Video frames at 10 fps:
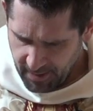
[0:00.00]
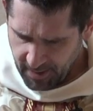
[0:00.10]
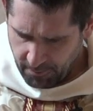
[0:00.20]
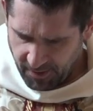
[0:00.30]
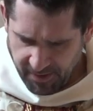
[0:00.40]

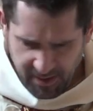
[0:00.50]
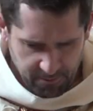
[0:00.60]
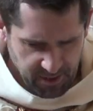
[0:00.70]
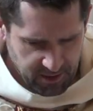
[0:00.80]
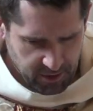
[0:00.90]
But that
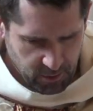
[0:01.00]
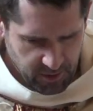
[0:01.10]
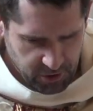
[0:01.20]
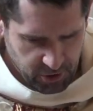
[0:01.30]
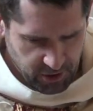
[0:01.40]
begs the
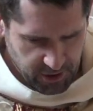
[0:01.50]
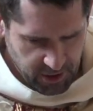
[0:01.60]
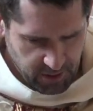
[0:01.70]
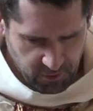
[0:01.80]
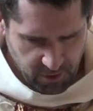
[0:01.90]
question, it
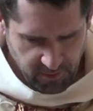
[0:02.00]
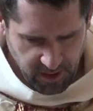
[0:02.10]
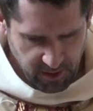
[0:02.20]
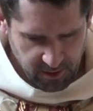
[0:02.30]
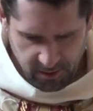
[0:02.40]
seems to
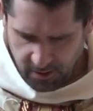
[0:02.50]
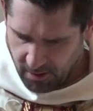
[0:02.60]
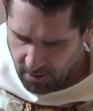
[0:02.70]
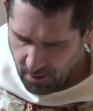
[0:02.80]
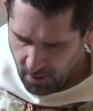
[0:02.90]
me, is
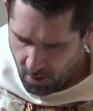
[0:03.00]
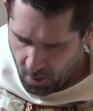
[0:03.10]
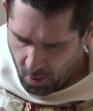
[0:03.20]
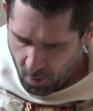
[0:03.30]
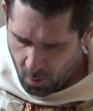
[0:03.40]

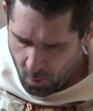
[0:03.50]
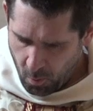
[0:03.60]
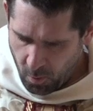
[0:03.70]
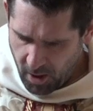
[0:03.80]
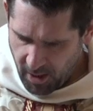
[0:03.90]

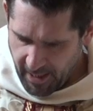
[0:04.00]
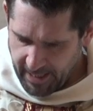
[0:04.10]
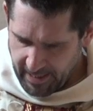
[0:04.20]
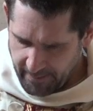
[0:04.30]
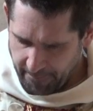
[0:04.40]

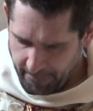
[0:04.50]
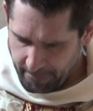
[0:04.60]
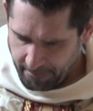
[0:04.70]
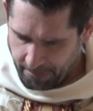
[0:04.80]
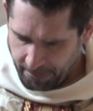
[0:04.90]
why?
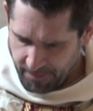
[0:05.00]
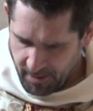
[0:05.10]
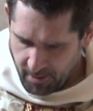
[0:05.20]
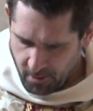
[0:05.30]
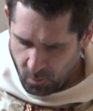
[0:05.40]

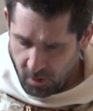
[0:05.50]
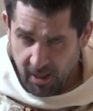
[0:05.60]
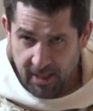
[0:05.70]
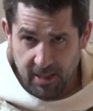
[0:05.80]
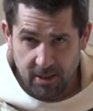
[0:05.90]
Why
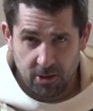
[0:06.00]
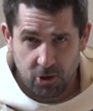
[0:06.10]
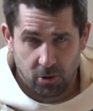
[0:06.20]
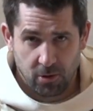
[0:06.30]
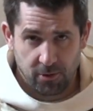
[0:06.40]
is
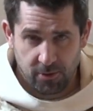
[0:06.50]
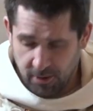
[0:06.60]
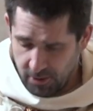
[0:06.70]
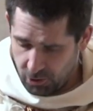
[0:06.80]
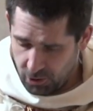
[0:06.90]
John
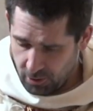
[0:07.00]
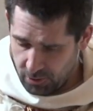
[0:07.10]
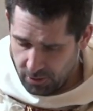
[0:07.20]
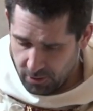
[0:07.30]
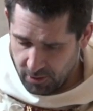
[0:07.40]

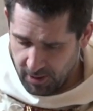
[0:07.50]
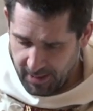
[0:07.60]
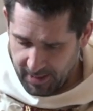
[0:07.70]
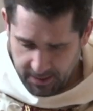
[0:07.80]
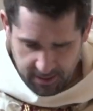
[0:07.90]
chosen
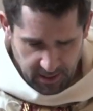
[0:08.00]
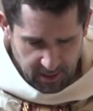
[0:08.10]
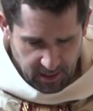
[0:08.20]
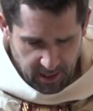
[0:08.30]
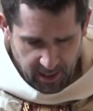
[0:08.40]
as
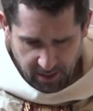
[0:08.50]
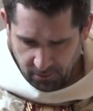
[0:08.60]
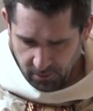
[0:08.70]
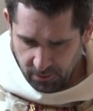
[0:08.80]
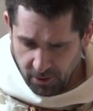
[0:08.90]
a
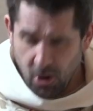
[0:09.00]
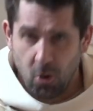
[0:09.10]
herald?